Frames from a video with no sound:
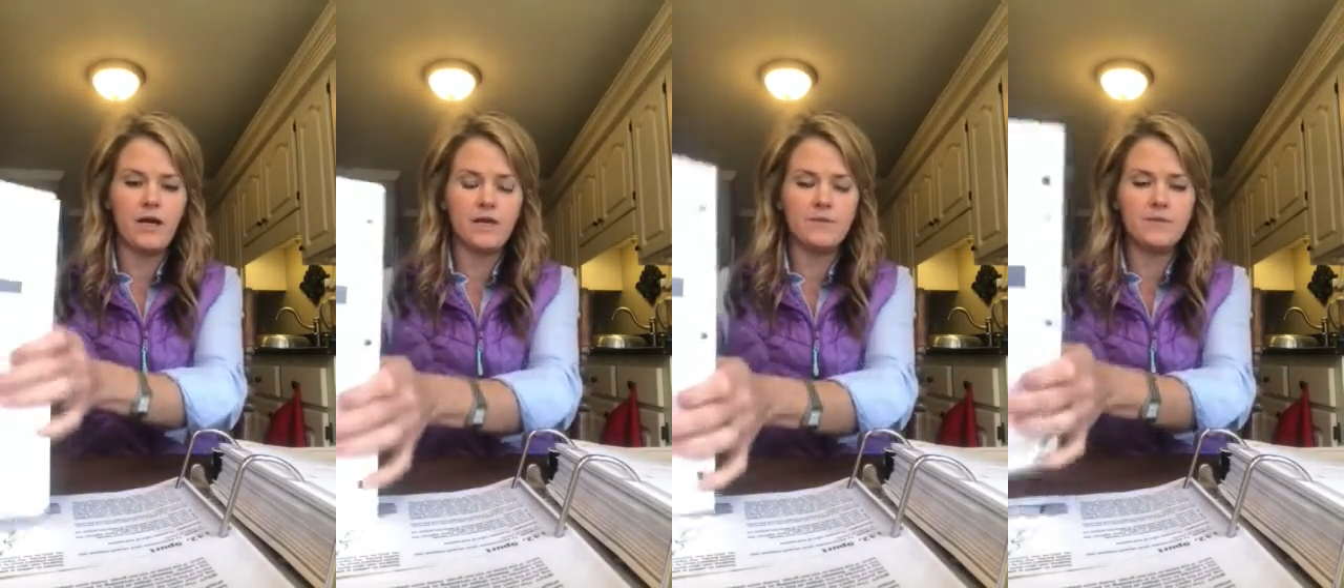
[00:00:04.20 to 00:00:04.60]

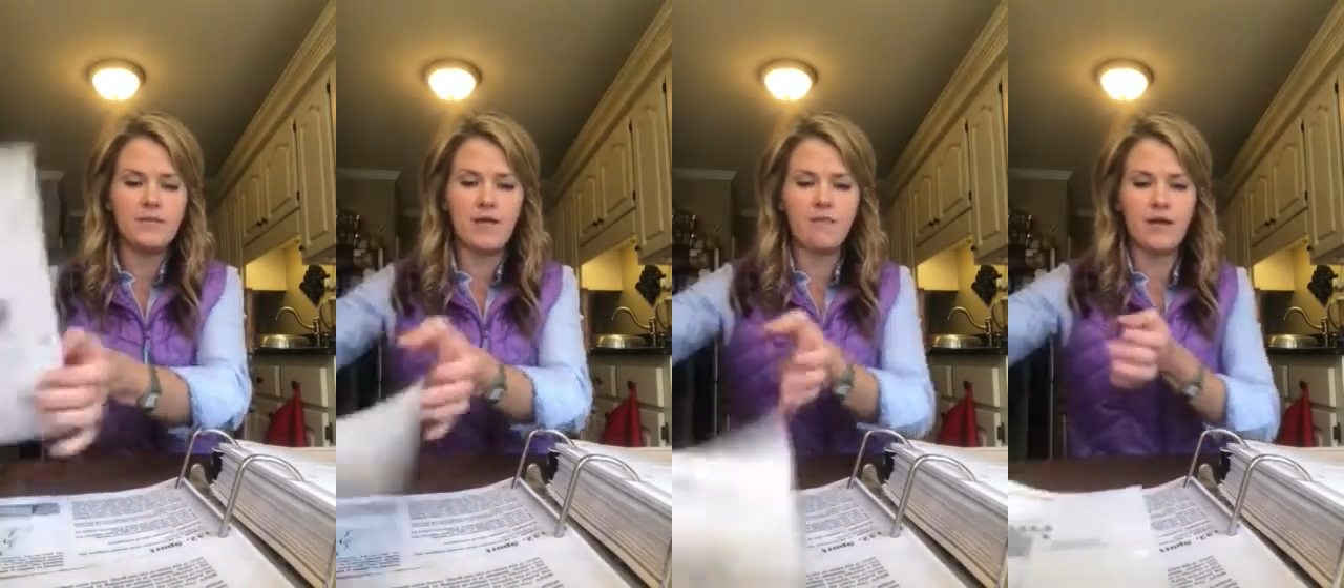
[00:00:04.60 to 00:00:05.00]
it was
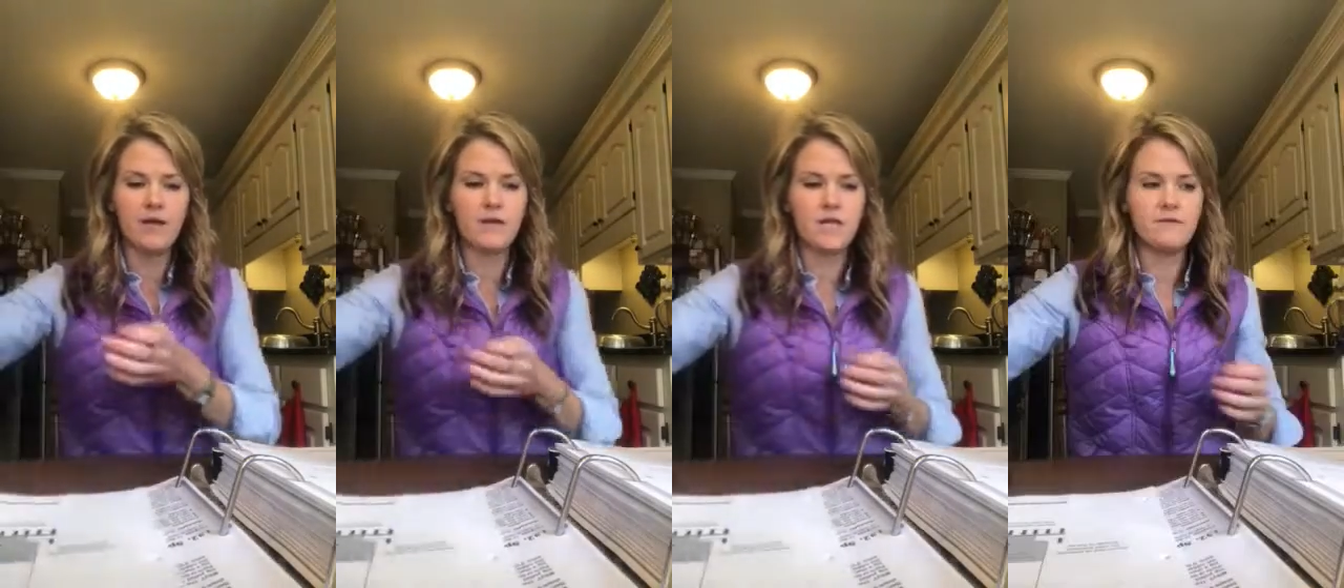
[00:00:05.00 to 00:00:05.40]
in that
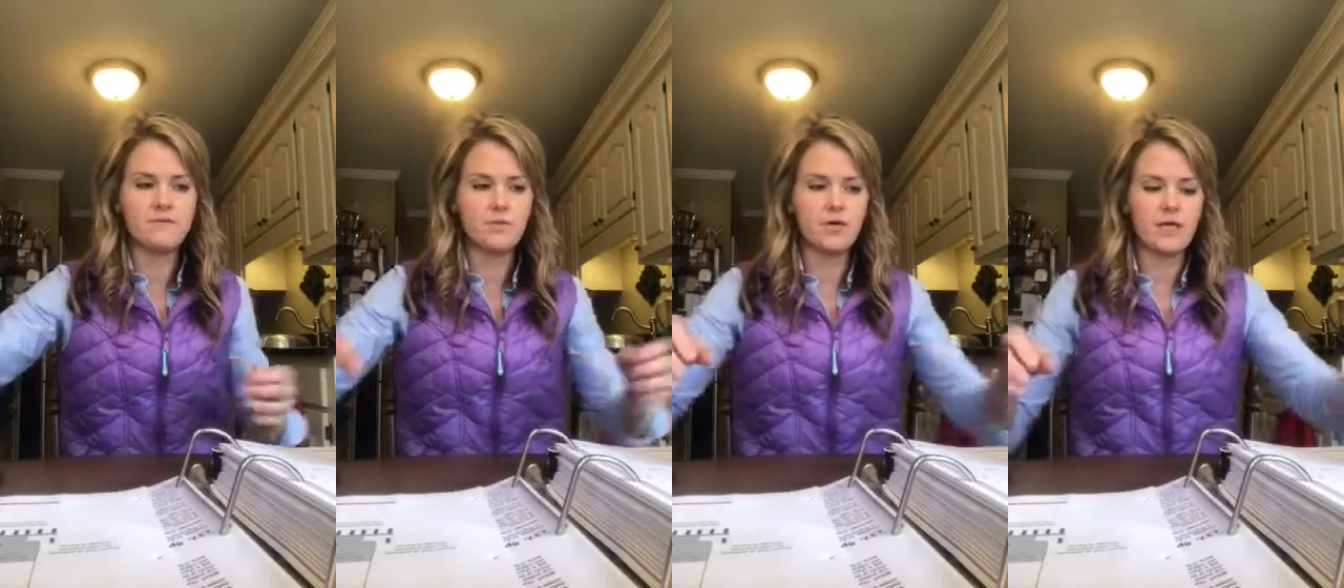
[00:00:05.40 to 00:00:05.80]
Van Cleves
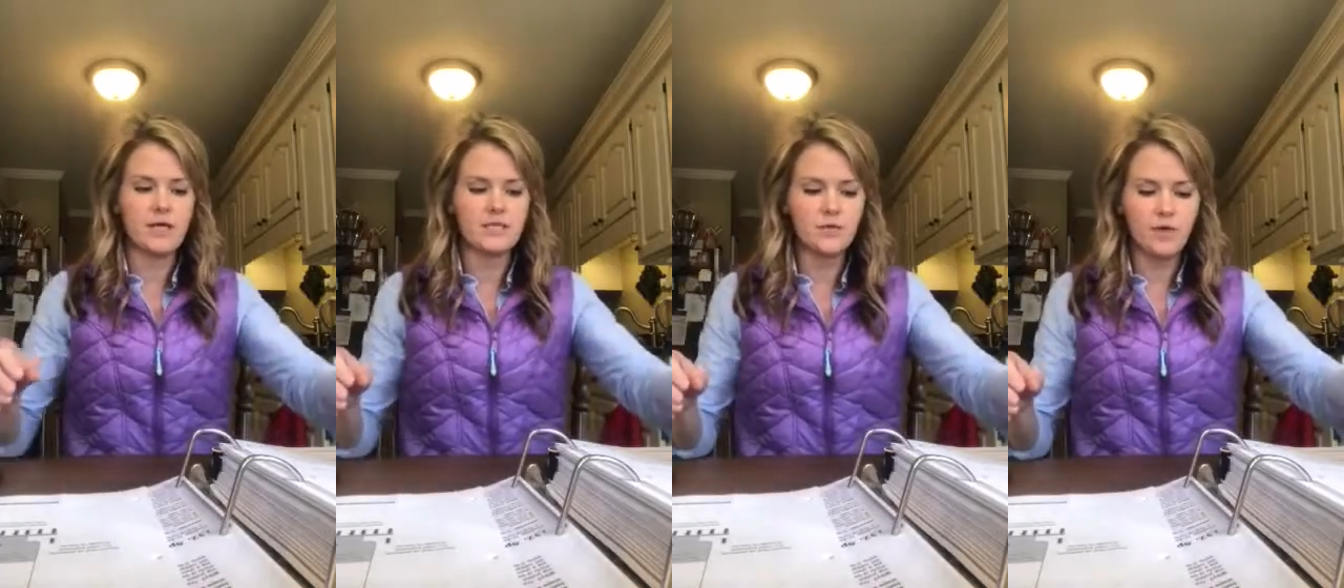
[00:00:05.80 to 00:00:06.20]
book, and
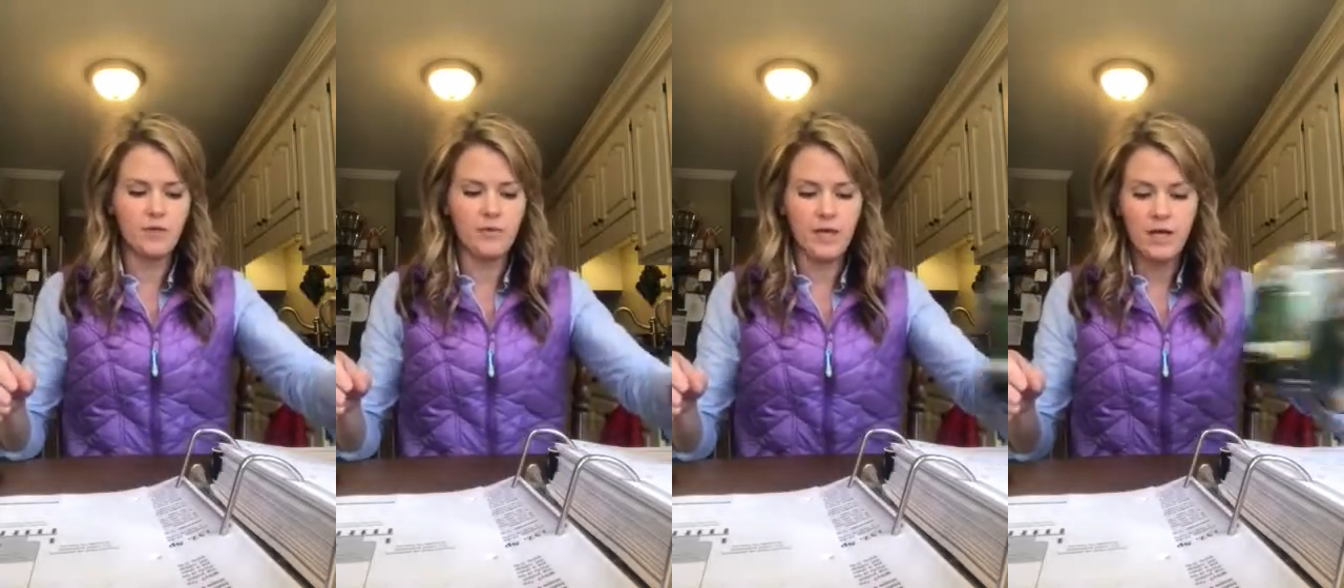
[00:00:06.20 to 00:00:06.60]
it's going to
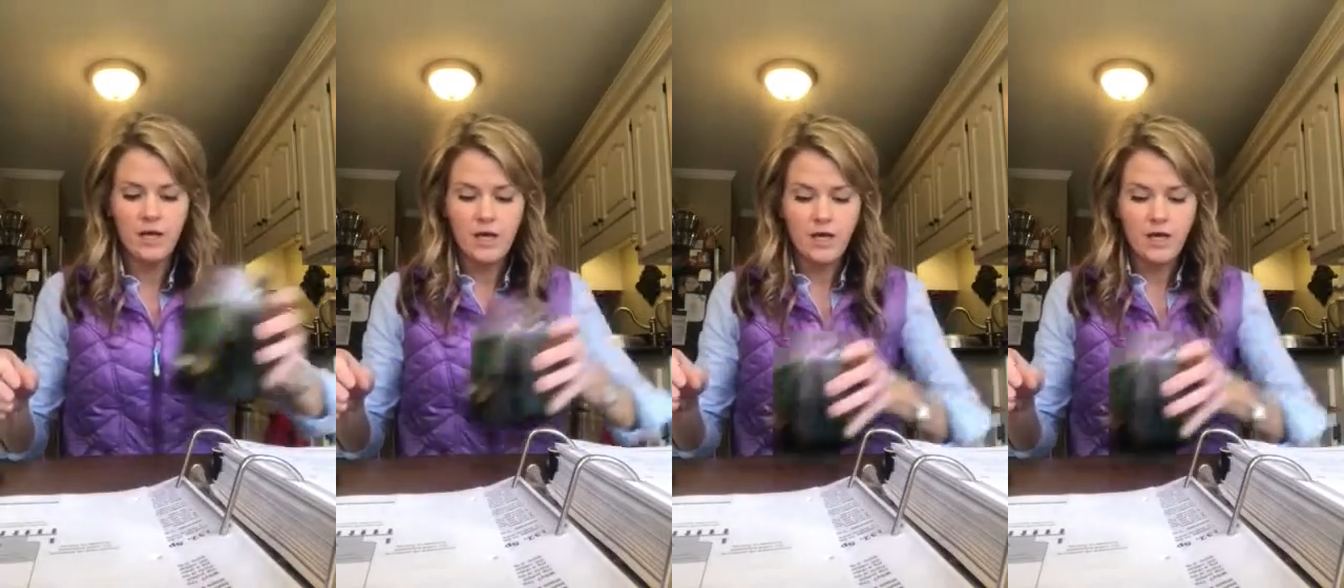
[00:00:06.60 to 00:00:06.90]
be